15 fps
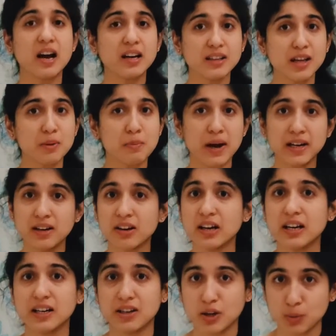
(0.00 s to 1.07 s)
and other mind
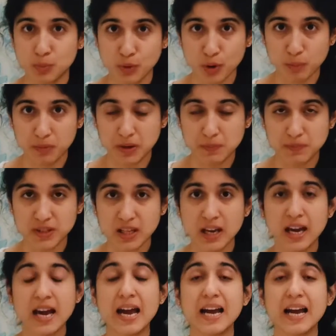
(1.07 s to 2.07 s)
related problems.